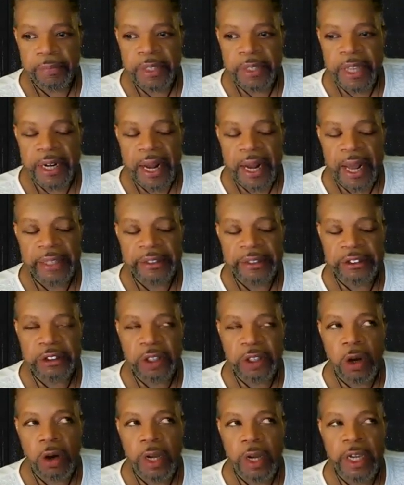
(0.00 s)
that I
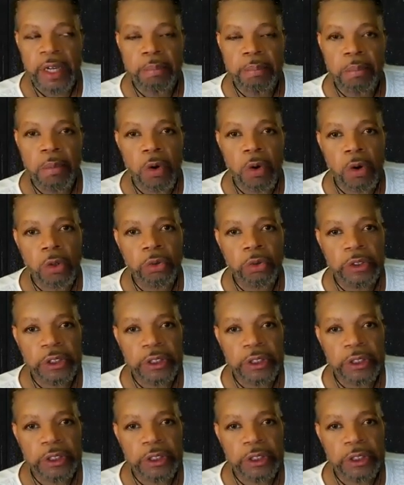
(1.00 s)
saw a moral